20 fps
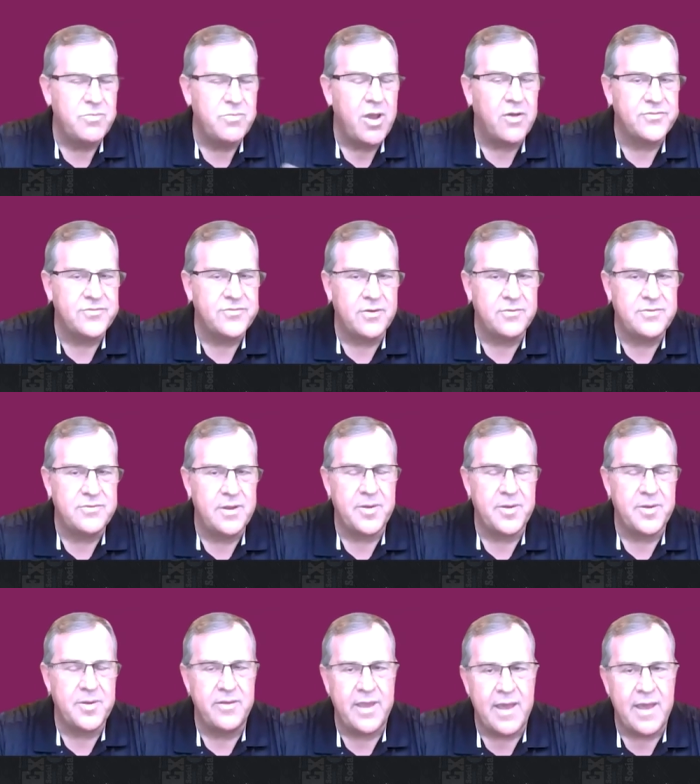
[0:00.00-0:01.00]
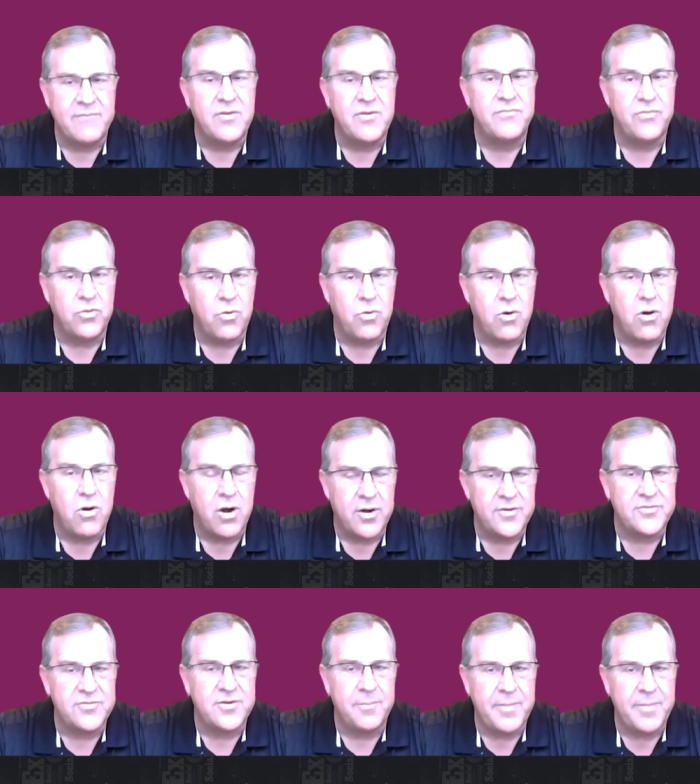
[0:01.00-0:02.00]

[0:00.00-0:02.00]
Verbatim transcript: and we also typically have a floor artist,